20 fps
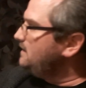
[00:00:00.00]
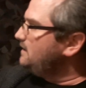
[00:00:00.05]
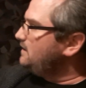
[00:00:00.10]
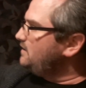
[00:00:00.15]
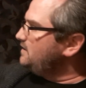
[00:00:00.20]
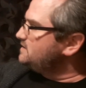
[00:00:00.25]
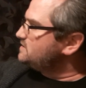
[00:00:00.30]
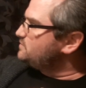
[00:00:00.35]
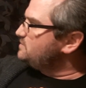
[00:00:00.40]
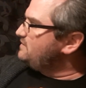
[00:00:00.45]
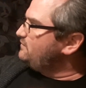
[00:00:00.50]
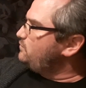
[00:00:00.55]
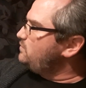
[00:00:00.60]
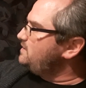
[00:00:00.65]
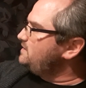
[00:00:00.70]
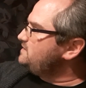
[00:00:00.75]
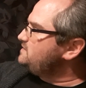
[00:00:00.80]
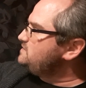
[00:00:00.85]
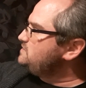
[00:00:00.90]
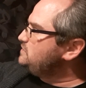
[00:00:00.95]
All right, so we have
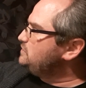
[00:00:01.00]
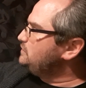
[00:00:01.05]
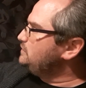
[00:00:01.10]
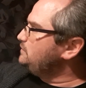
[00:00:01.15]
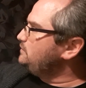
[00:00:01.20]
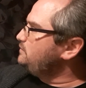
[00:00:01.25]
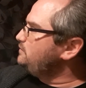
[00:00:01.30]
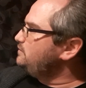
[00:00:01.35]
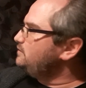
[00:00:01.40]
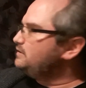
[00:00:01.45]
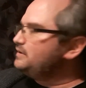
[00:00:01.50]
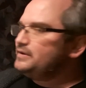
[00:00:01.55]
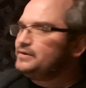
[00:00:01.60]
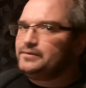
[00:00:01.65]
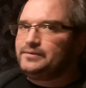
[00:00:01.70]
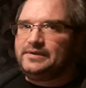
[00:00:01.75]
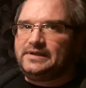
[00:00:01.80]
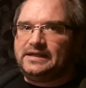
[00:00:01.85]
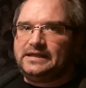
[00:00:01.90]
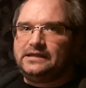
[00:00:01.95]
1, 2,
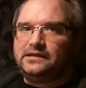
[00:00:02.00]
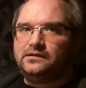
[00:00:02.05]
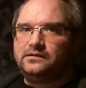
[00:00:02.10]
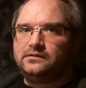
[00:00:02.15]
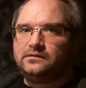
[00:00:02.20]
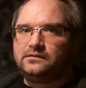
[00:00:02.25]
3